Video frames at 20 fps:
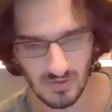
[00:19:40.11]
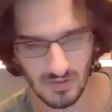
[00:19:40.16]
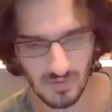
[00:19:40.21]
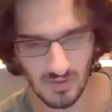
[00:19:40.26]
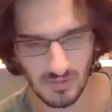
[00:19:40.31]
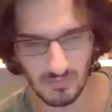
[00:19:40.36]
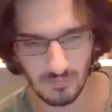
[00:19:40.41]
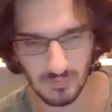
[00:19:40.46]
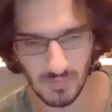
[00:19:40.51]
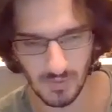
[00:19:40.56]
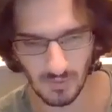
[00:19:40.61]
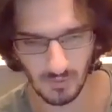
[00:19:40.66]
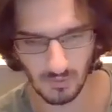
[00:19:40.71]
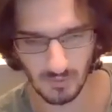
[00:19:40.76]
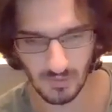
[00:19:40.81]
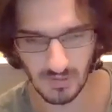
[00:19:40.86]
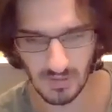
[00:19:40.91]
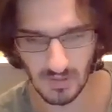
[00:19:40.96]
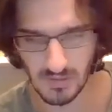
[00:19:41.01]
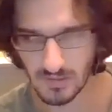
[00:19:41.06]
than Bill
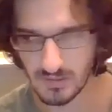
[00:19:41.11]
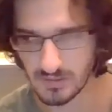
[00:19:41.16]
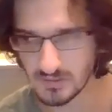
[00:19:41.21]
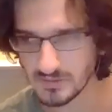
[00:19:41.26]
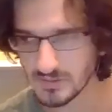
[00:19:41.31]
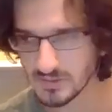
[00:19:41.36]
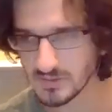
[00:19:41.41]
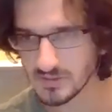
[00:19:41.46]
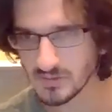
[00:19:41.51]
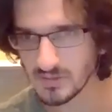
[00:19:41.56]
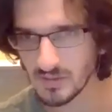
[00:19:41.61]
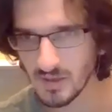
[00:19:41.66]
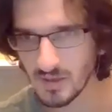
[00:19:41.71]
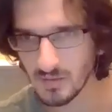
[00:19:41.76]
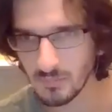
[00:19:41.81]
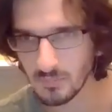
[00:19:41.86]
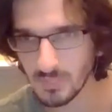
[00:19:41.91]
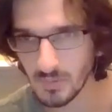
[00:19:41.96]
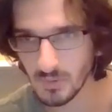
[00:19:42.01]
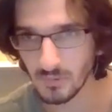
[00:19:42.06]
Gates
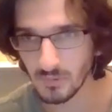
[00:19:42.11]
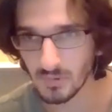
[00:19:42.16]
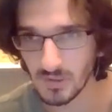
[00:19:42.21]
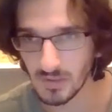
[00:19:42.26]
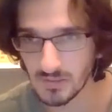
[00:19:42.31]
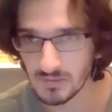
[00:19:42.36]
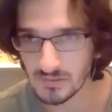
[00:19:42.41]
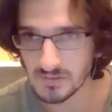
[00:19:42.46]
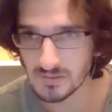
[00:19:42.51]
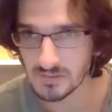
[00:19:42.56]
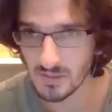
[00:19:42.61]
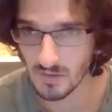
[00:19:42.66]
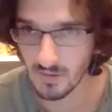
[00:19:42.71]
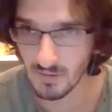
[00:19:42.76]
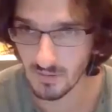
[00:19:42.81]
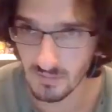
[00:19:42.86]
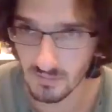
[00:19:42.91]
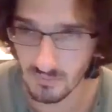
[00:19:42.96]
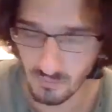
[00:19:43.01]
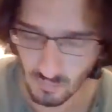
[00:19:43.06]
at Bill Gates'
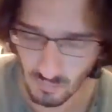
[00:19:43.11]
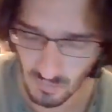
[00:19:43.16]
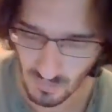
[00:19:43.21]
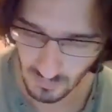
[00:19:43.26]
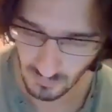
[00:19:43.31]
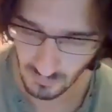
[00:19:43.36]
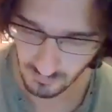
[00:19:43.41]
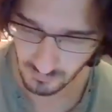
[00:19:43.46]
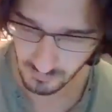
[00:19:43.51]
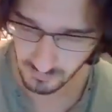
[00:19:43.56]
height of wealth.